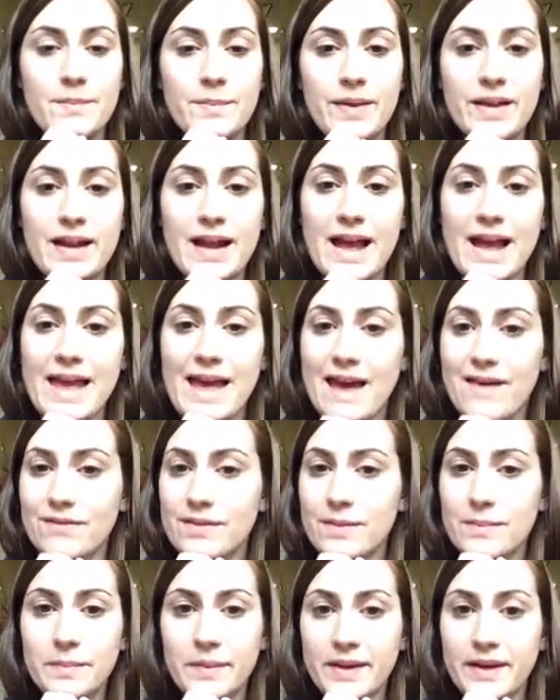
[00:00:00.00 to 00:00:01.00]
but
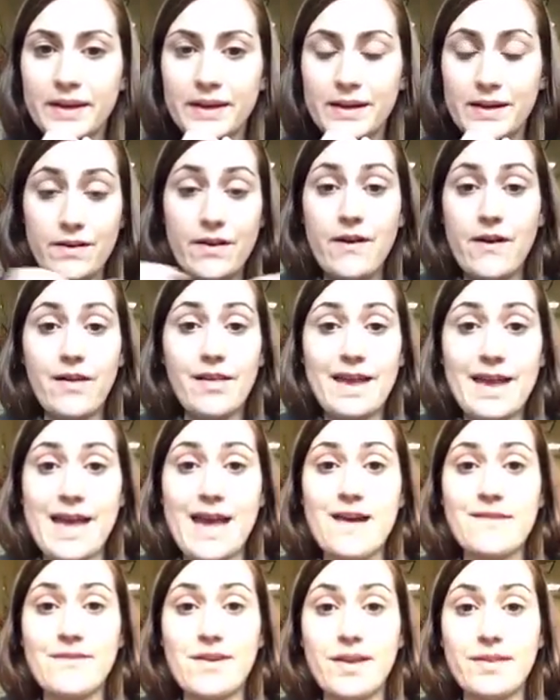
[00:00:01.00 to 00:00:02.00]
all I
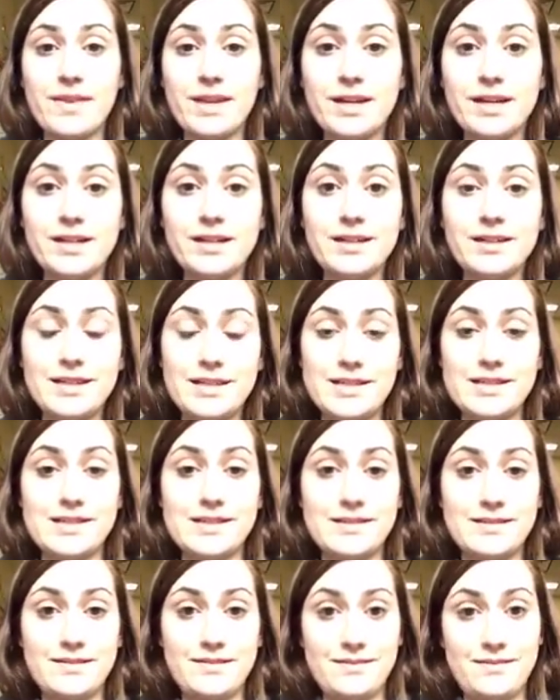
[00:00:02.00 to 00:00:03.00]
have on there
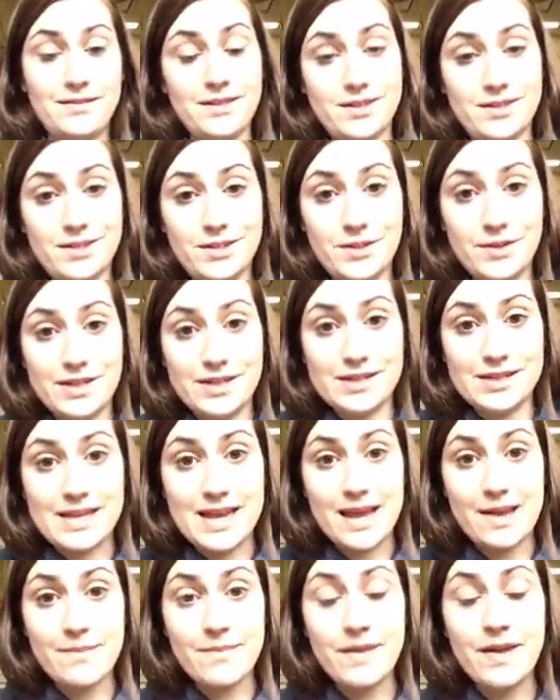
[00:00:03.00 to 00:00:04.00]
is the student's
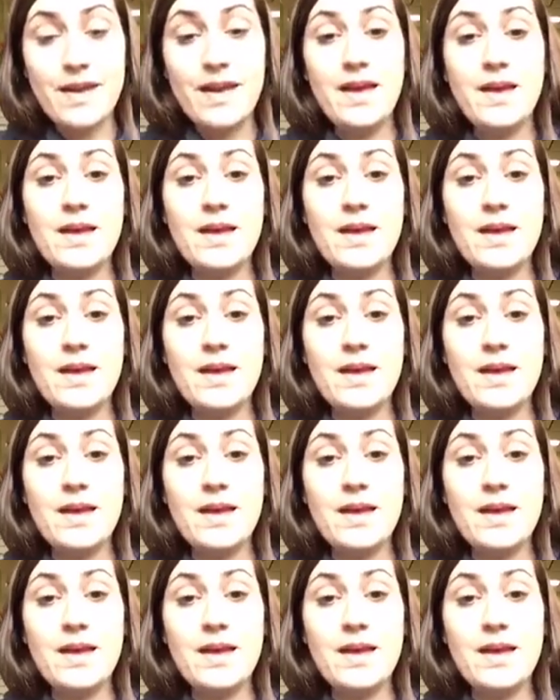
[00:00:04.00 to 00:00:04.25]
name.